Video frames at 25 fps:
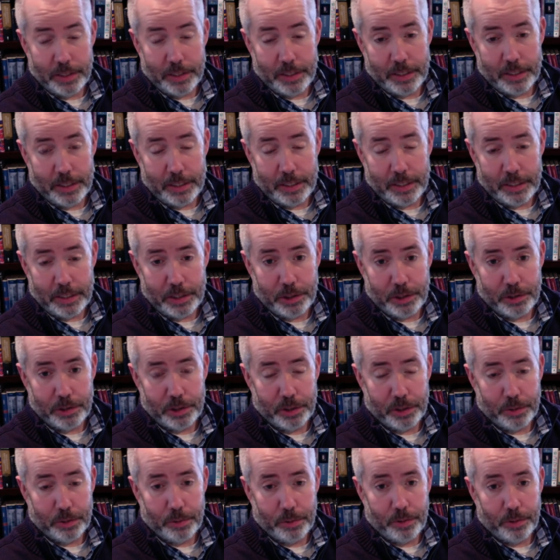the in the Church
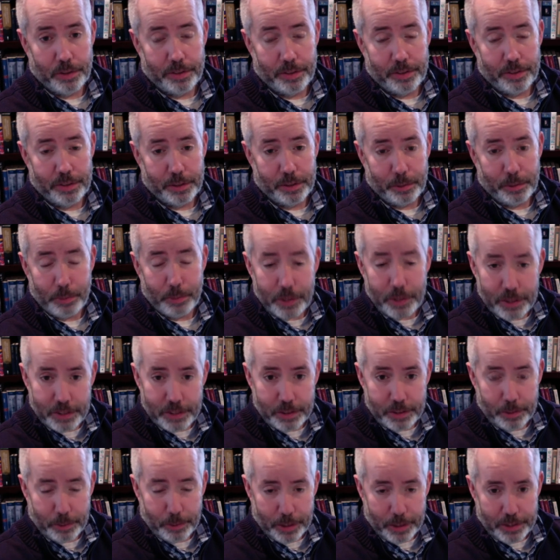of Corinth to
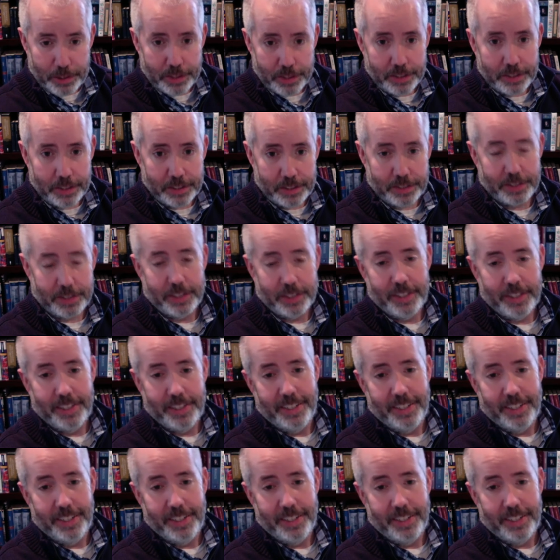question, his